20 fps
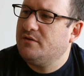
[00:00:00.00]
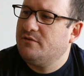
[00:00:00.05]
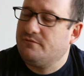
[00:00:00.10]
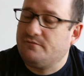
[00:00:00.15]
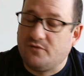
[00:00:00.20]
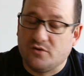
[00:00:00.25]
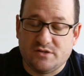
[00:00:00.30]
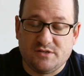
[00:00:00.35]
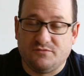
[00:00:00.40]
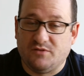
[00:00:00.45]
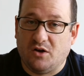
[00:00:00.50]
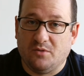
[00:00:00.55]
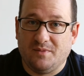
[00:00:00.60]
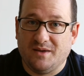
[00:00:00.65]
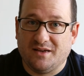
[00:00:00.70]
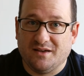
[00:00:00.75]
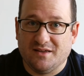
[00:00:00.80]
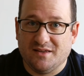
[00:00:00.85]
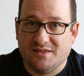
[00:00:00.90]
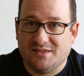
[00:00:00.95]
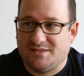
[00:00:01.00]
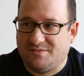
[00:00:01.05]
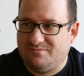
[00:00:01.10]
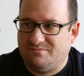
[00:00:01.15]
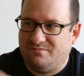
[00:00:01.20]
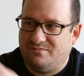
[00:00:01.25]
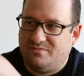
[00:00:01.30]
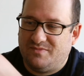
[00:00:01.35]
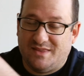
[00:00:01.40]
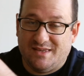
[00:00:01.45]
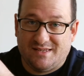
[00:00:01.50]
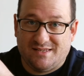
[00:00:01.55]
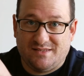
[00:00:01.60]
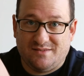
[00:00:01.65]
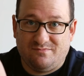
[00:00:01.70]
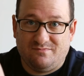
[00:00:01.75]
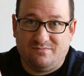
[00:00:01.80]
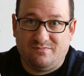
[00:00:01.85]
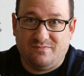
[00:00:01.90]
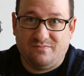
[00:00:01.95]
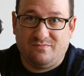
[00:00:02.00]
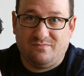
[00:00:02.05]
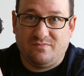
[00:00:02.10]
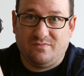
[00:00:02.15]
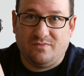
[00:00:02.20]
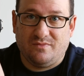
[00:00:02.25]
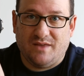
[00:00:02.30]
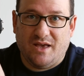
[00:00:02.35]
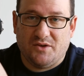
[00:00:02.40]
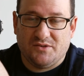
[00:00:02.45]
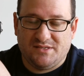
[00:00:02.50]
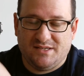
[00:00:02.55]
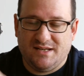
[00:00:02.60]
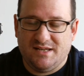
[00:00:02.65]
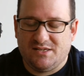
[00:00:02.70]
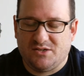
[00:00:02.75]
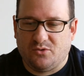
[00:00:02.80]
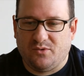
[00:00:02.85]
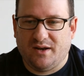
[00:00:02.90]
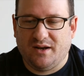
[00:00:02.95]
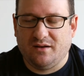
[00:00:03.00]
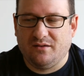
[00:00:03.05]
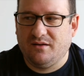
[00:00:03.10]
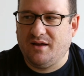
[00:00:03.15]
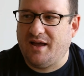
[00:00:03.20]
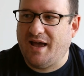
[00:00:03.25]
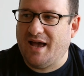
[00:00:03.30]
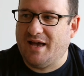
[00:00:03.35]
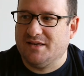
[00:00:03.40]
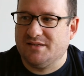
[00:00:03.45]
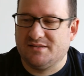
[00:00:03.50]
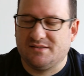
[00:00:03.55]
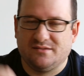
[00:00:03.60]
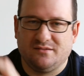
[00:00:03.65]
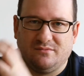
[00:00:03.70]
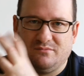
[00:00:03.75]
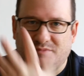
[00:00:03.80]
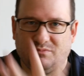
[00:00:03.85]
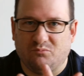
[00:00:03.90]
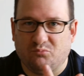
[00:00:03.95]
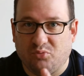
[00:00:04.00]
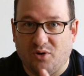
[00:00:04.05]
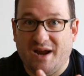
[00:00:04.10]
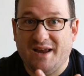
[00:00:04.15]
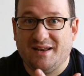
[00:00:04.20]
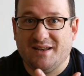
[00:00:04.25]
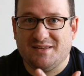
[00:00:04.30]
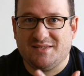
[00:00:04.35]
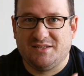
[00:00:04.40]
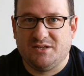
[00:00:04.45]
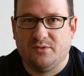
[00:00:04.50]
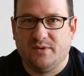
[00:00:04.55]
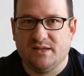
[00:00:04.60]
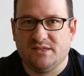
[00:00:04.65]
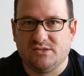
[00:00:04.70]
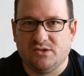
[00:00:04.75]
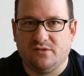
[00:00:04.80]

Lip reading: First of all, because this LCD screen has brightness to it.